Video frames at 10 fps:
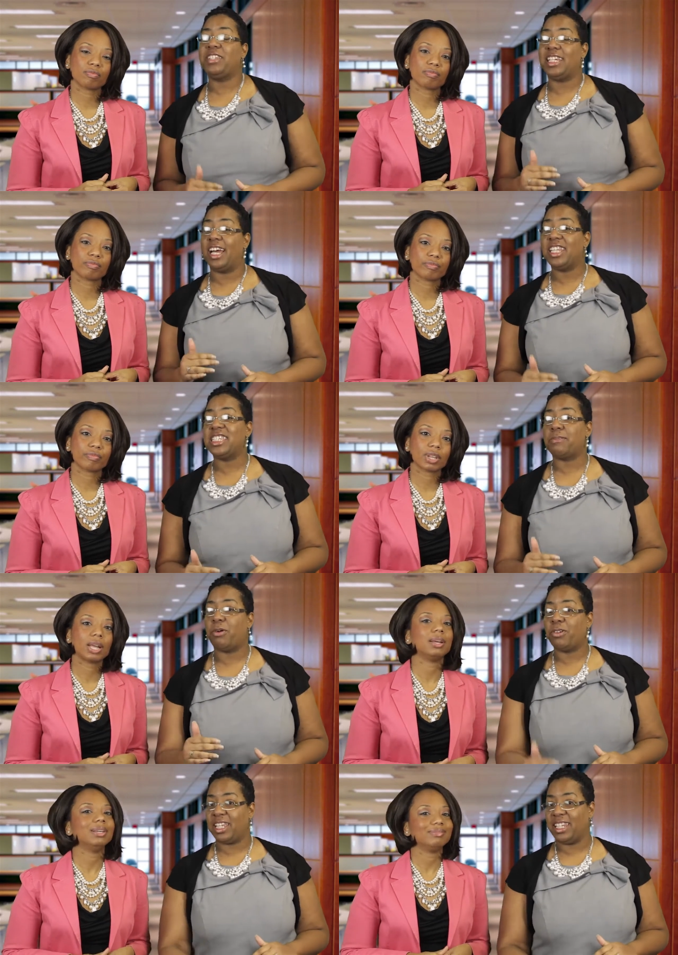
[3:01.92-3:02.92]
Speaker 1: the
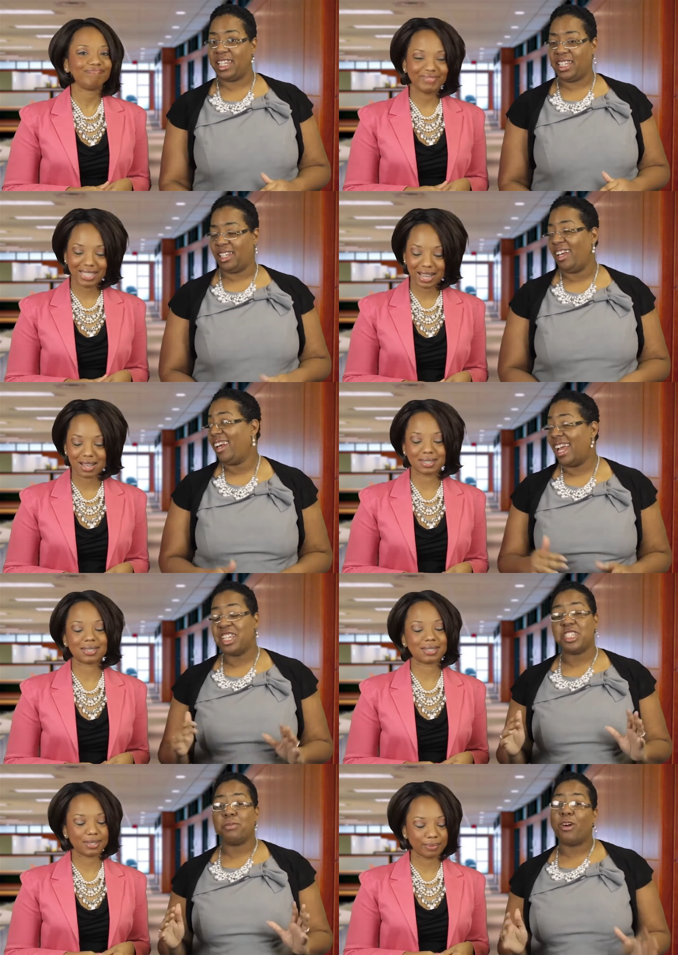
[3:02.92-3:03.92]
unspoken need. Yes. As
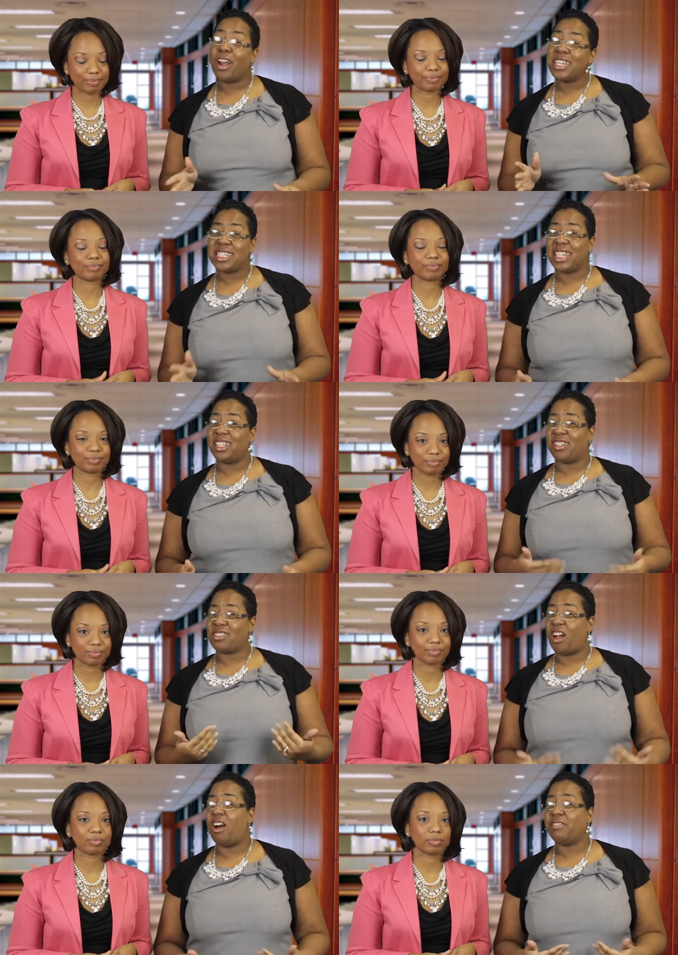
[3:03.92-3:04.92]
Shamara said, there's
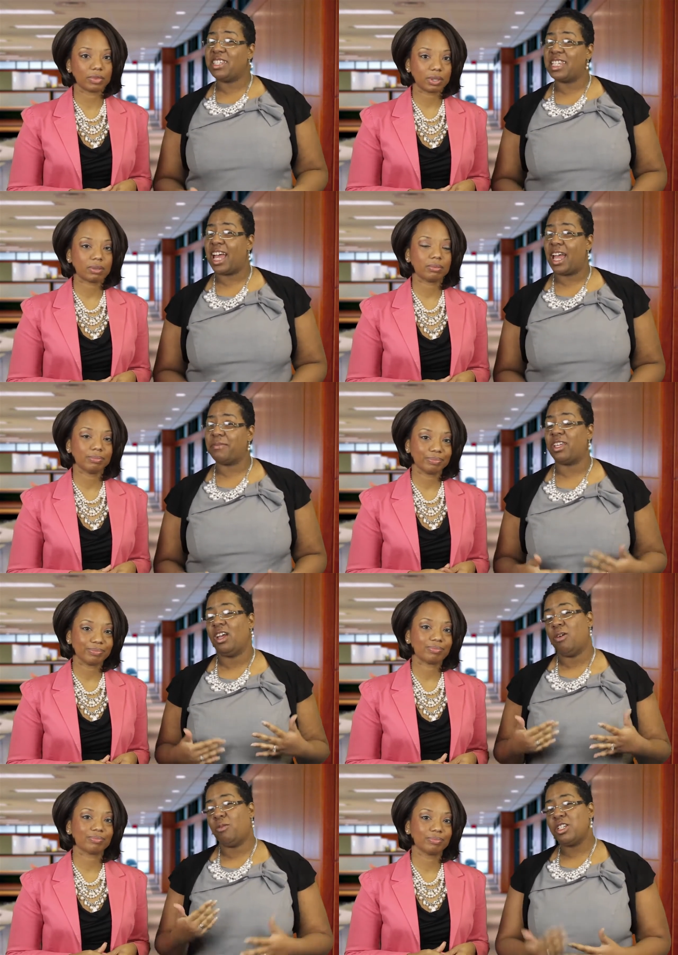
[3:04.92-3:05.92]
oftentimes,
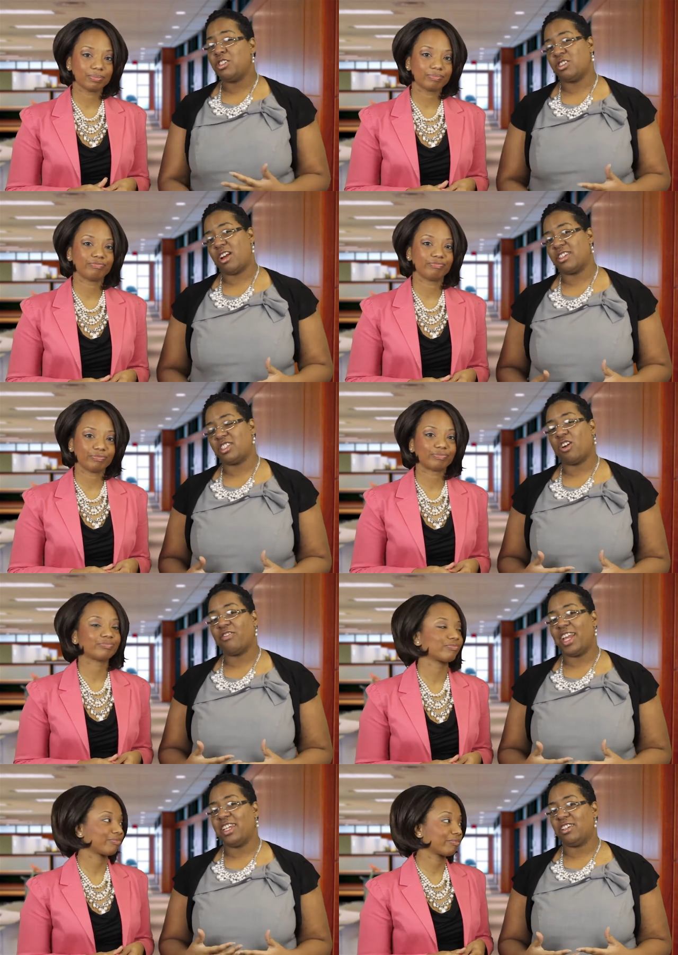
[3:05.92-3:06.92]
once you start
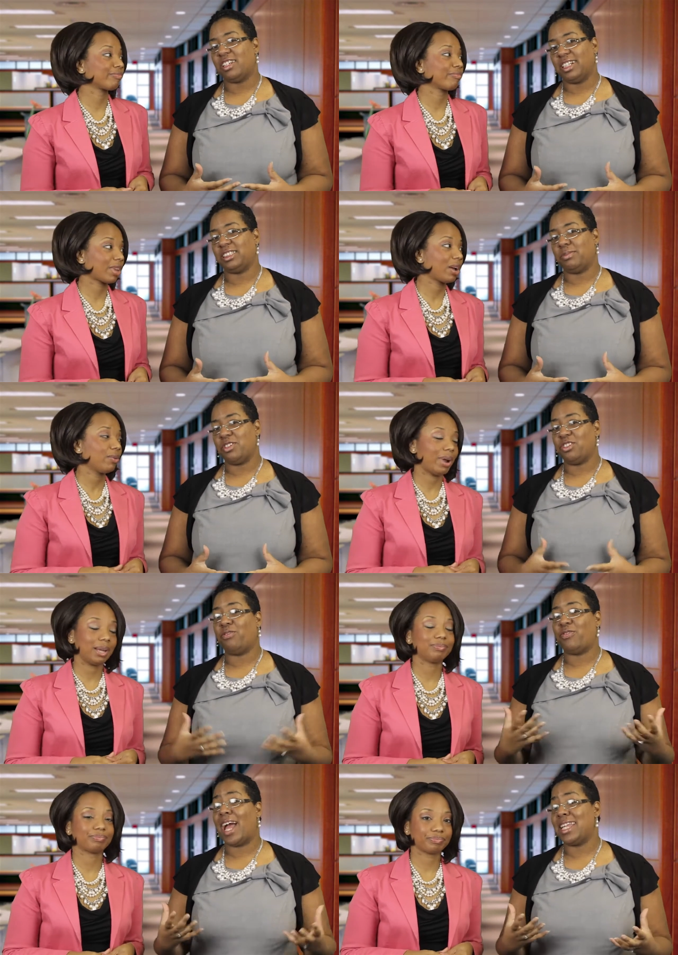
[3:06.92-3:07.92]
surveying your customers, you'll
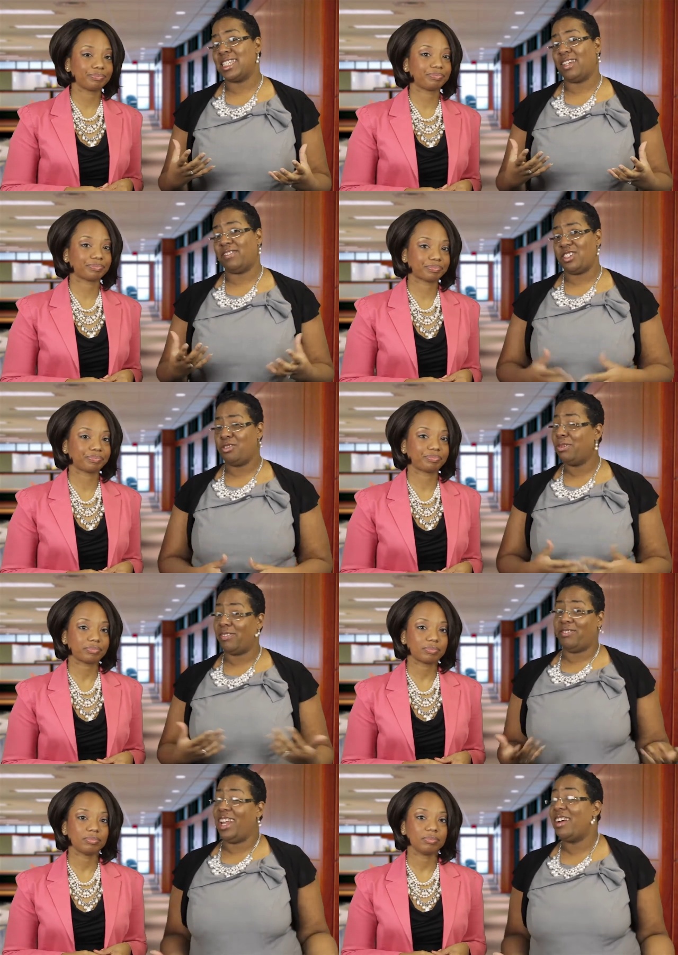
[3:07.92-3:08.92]
find stuff that you would have
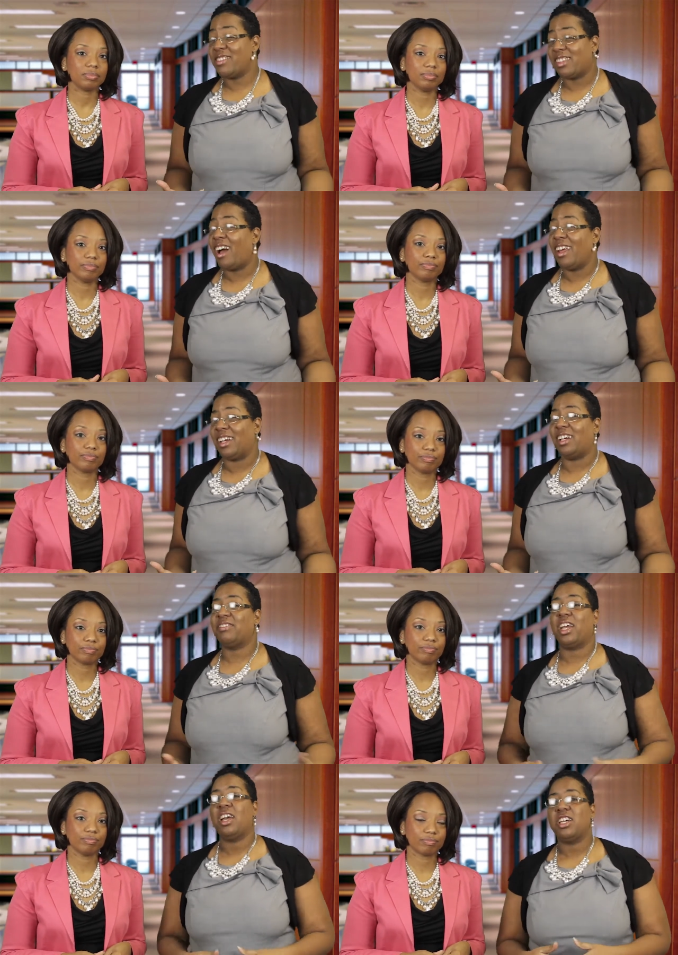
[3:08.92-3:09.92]
never thought of.
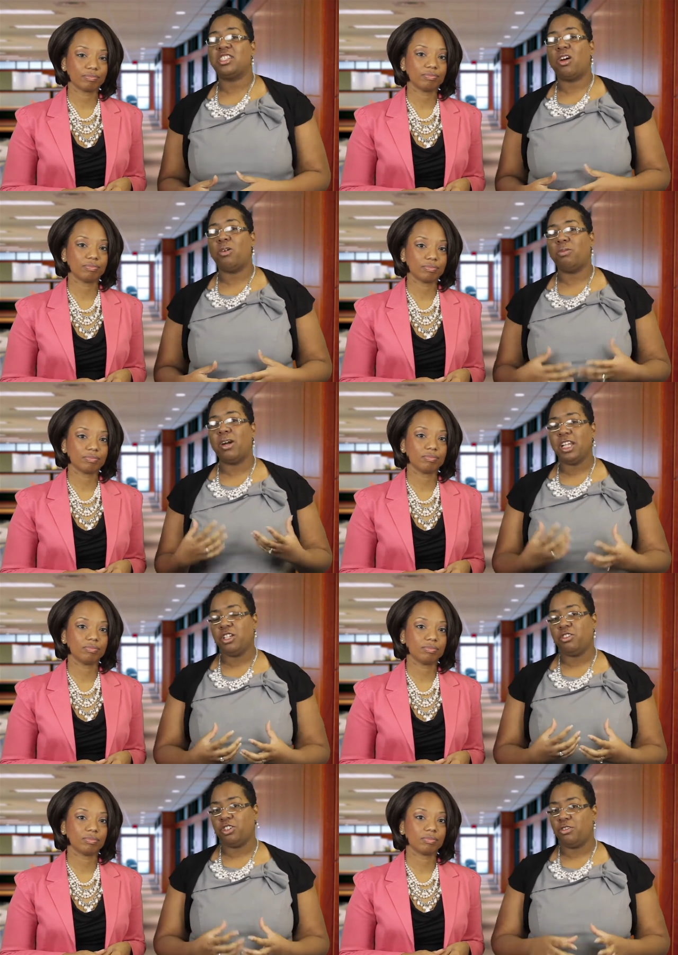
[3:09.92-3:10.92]
So, what you
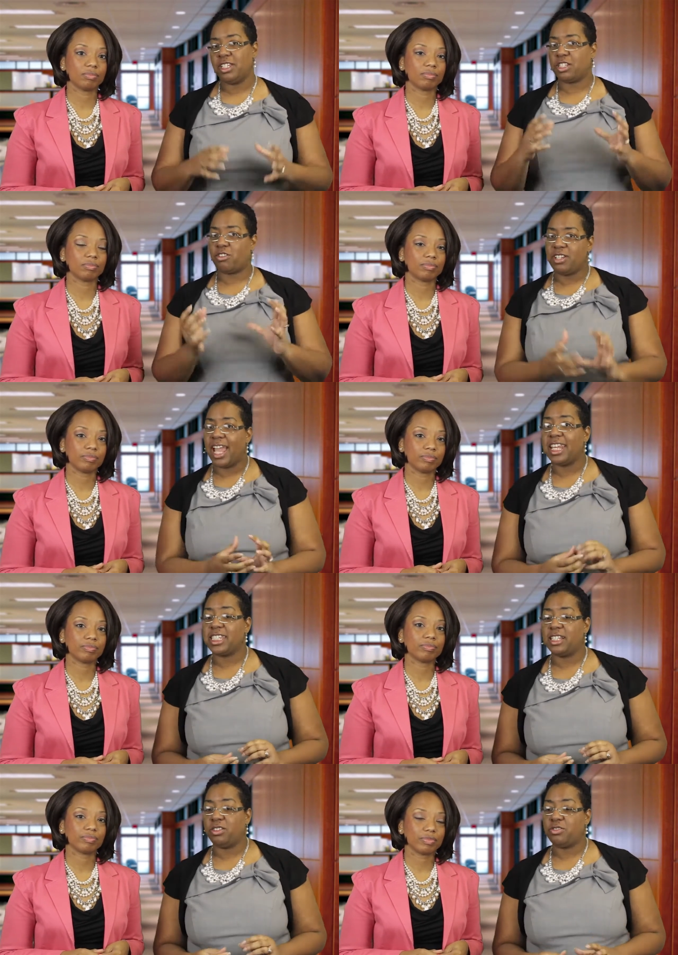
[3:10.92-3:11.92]
do is create a
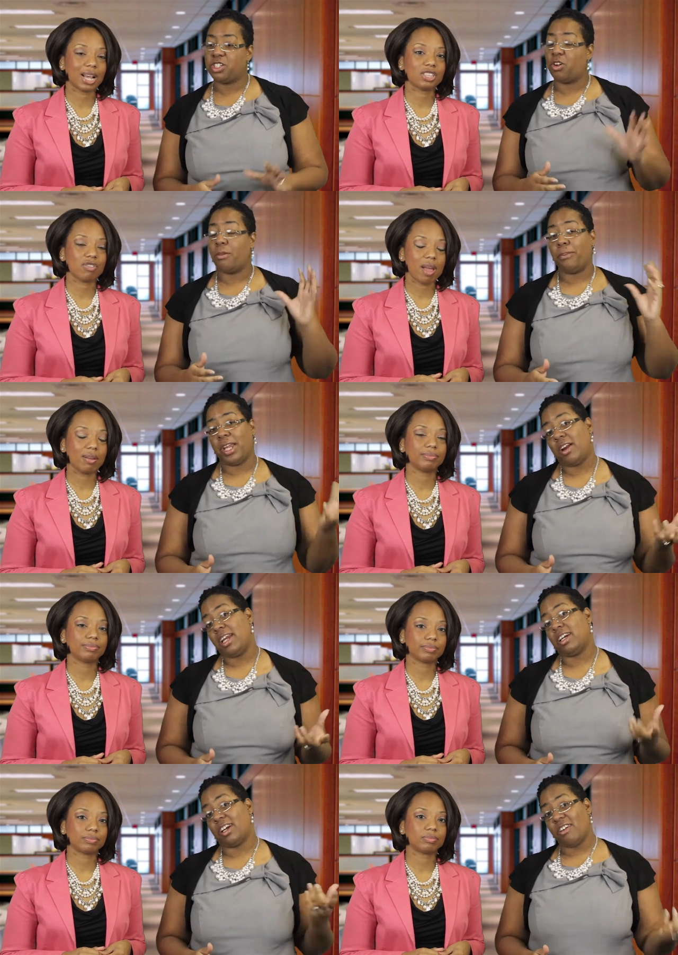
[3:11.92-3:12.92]
solution or marry a
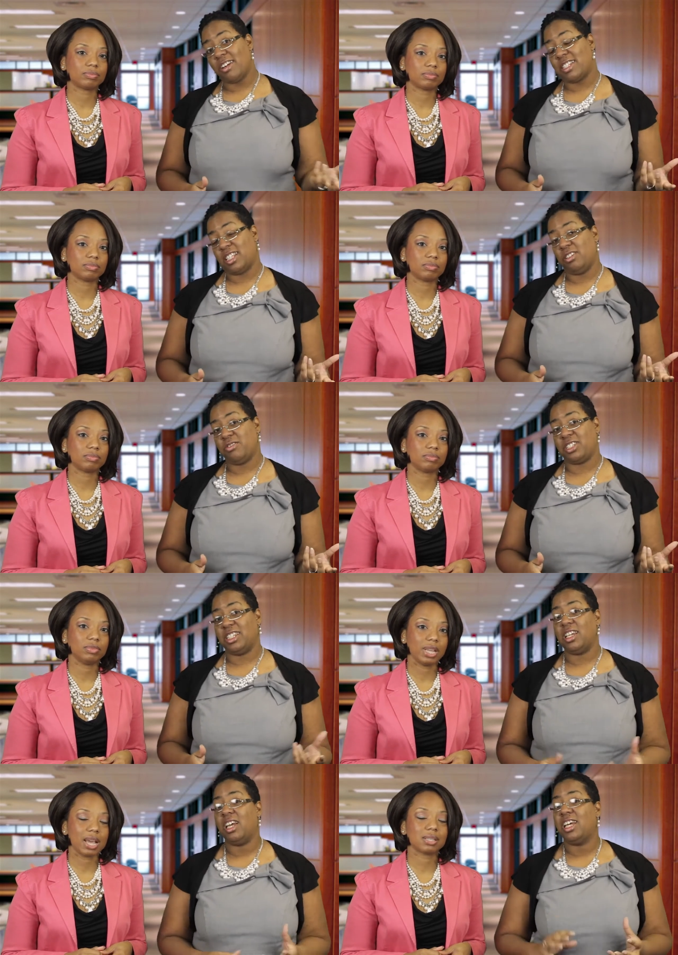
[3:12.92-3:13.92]
current solution
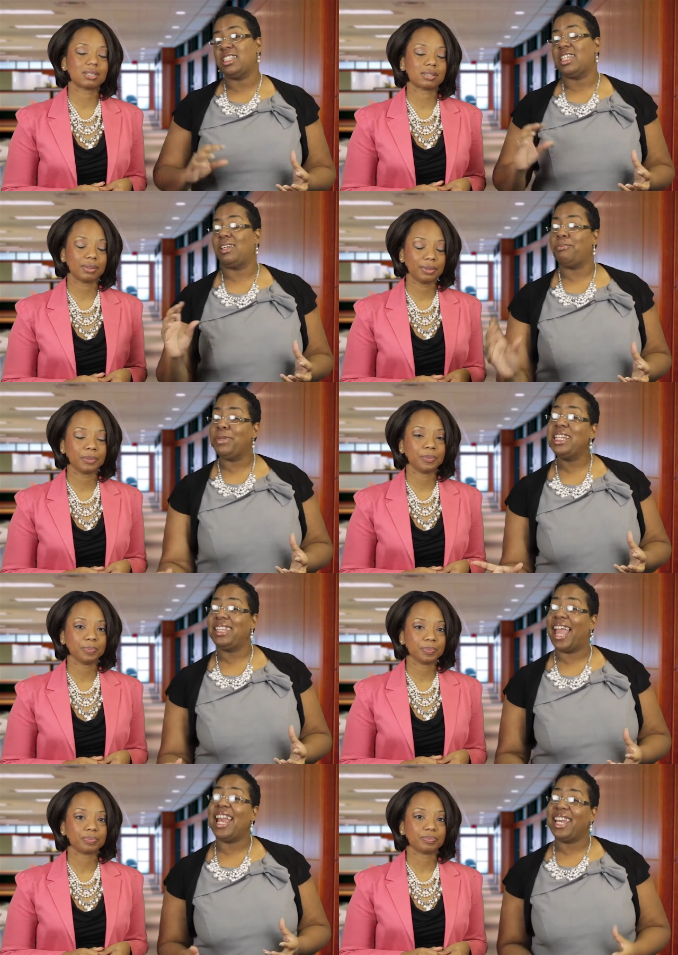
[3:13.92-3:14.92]
yes. to meet
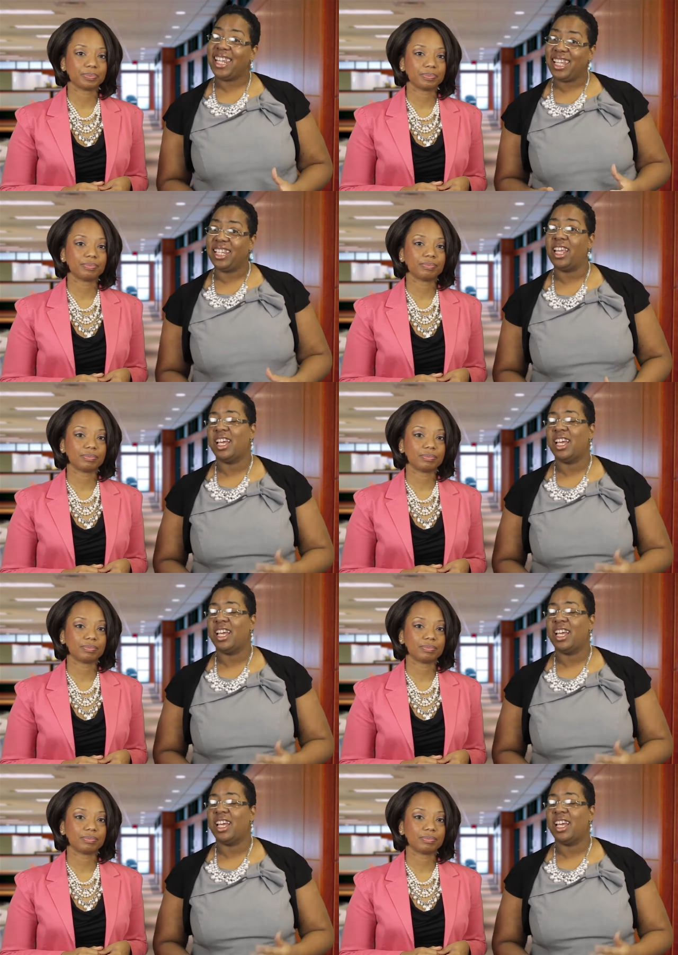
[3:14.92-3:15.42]
that need,